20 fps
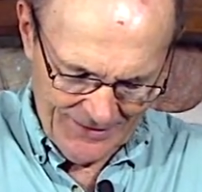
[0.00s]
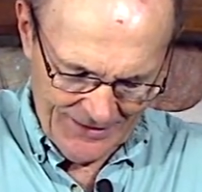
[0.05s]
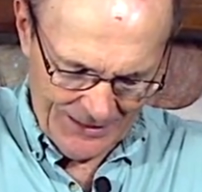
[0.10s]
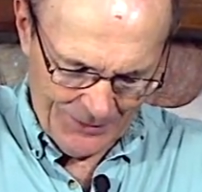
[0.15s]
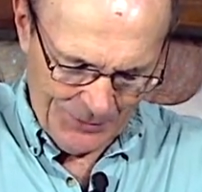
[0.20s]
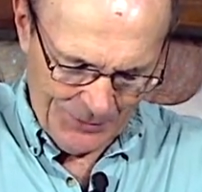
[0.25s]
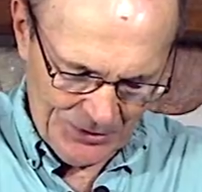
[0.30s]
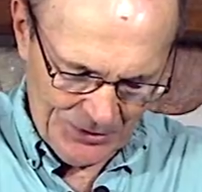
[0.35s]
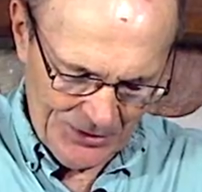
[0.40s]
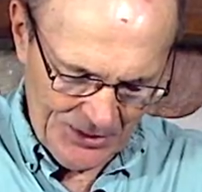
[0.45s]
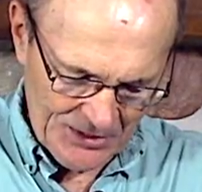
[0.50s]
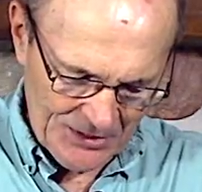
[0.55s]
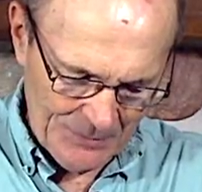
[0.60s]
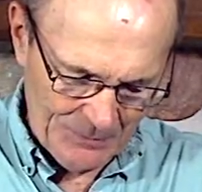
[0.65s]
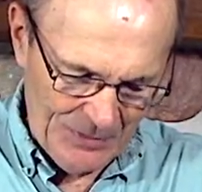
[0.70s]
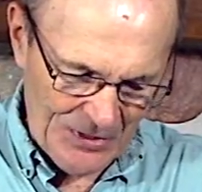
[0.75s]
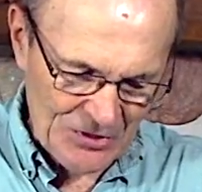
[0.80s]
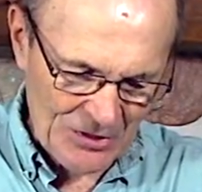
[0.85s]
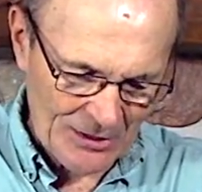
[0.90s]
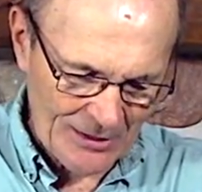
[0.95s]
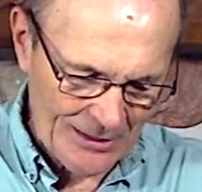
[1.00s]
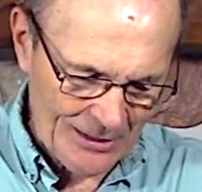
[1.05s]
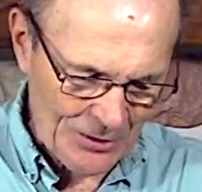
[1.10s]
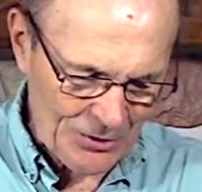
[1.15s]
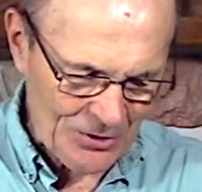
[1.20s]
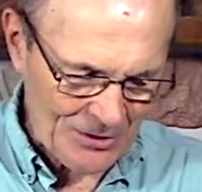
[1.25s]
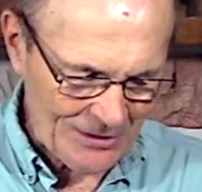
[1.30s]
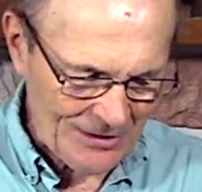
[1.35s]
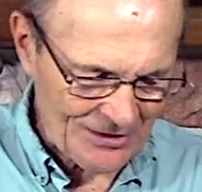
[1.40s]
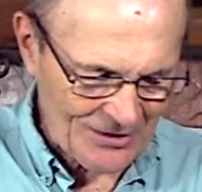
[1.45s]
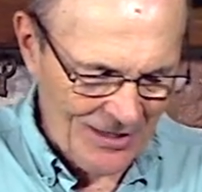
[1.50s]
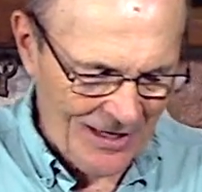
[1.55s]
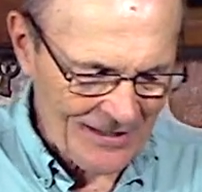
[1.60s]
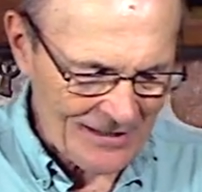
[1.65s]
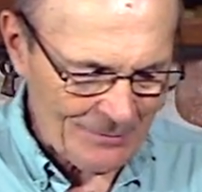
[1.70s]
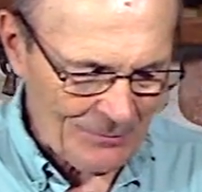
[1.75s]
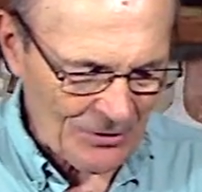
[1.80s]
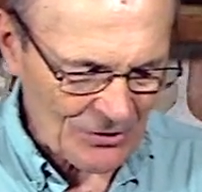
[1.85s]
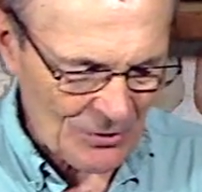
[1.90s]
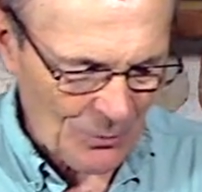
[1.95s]
It just a piece of literature that talked
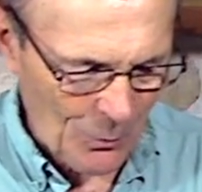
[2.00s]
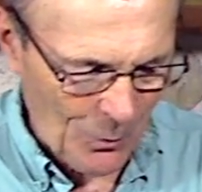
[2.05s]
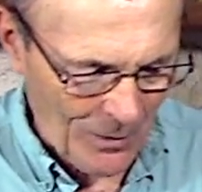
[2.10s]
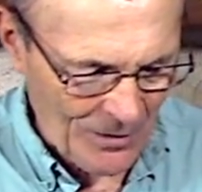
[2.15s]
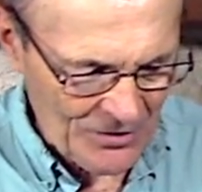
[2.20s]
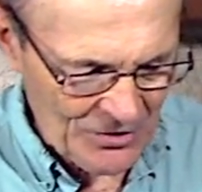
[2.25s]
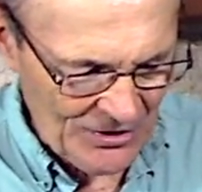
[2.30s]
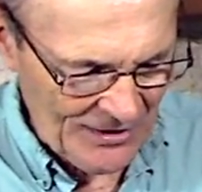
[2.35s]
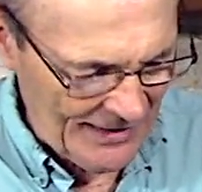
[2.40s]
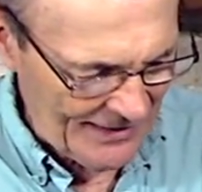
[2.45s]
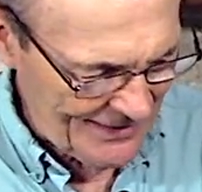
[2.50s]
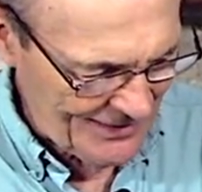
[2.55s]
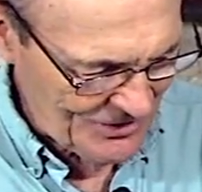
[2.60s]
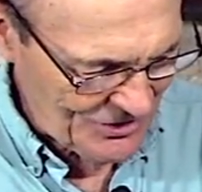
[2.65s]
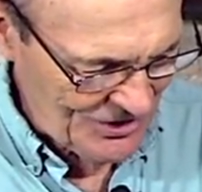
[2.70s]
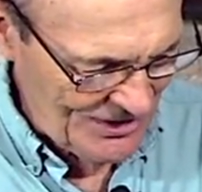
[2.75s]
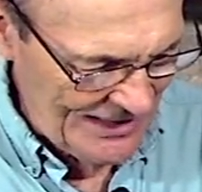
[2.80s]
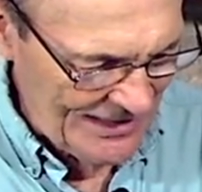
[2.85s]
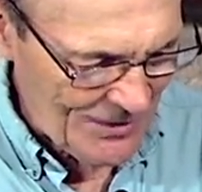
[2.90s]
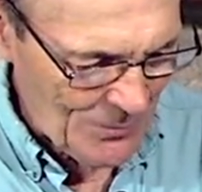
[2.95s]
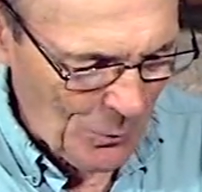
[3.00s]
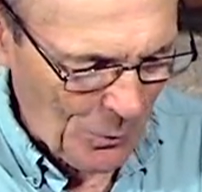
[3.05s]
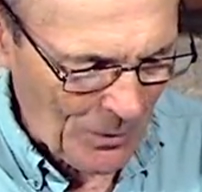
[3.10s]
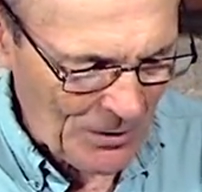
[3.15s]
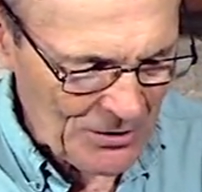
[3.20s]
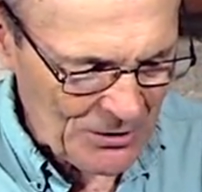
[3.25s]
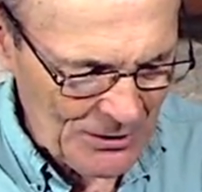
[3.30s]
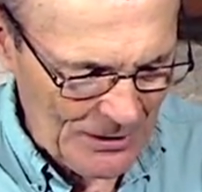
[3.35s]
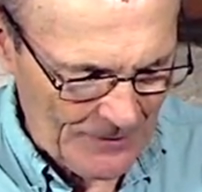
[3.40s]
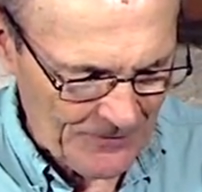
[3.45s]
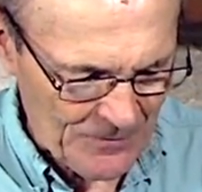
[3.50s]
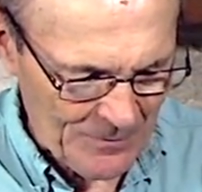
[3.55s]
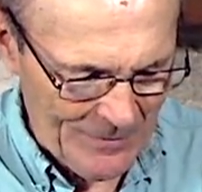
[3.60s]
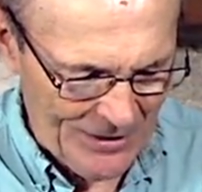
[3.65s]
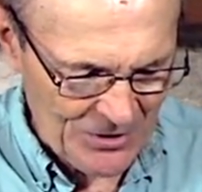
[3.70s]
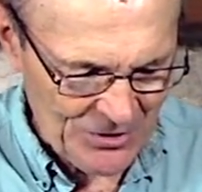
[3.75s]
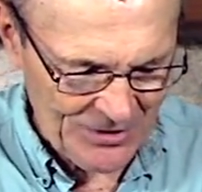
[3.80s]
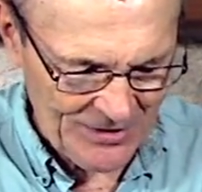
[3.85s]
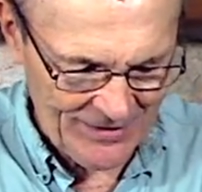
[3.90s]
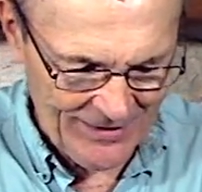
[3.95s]
about the warranty. I didn't see any warranty
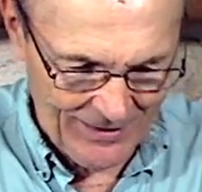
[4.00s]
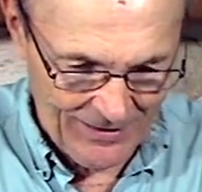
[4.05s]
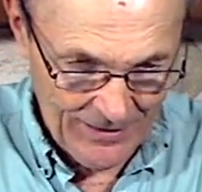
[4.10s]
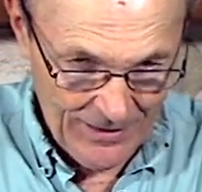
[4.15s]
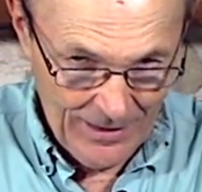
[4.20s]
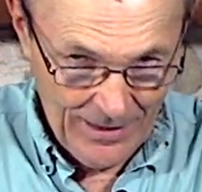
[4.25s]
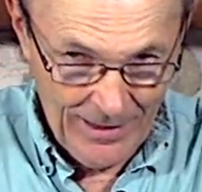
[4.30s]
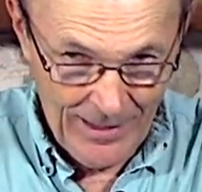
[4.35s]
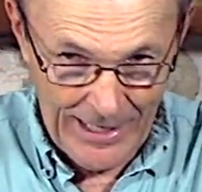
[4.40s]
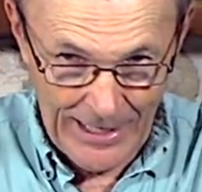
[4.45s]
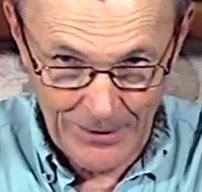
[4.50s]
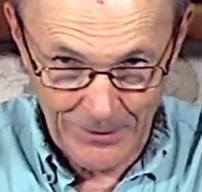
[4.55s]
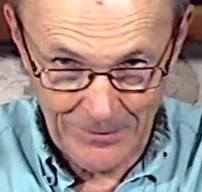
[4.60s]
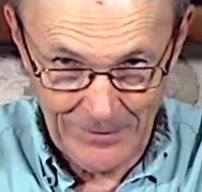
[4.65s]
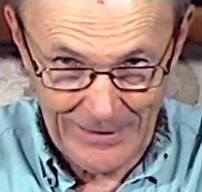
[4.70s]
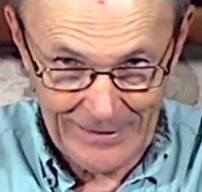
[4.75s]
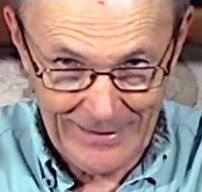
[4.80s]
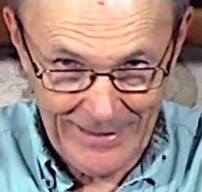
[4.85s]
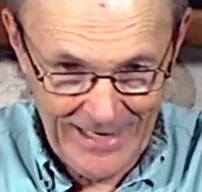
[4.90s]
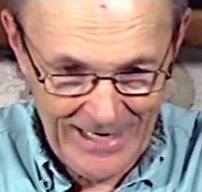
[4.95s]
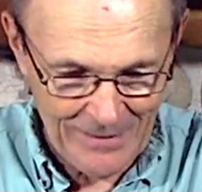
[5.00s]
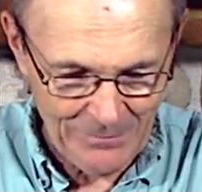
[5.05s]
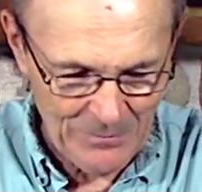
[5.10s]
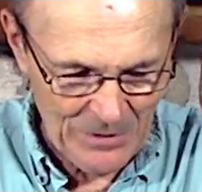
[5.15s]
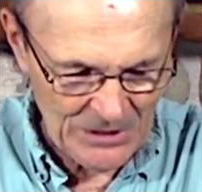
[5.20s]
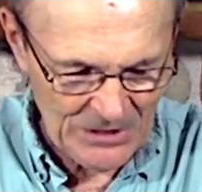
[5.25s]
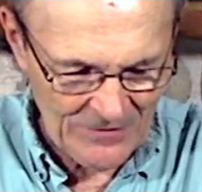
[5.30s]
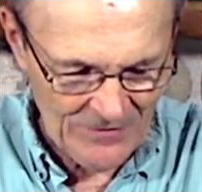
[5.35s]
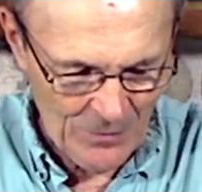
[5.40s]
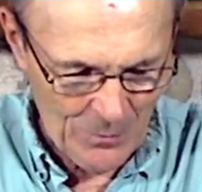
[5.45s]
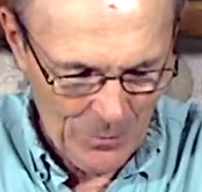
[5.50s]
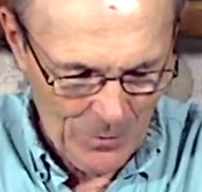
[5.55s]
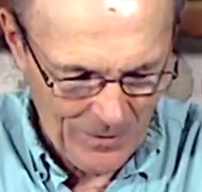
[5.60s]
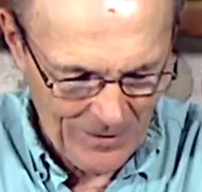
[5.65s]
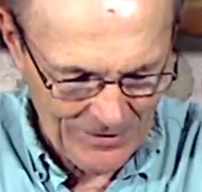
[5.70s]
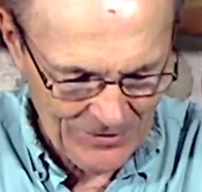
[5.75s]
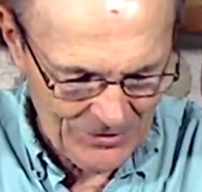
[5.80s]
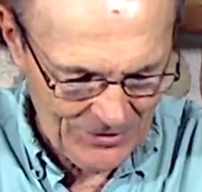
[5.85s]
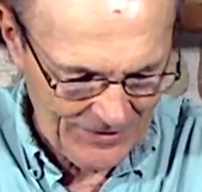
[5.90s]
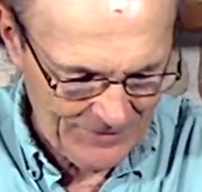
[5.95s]
information in there. I don't think they had much of a
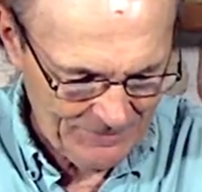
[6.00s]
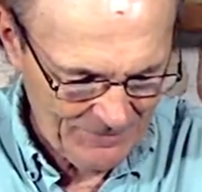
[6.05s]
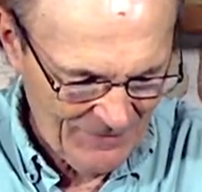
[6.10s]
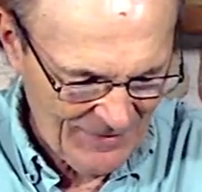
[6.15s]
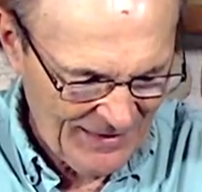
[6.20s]
warranty.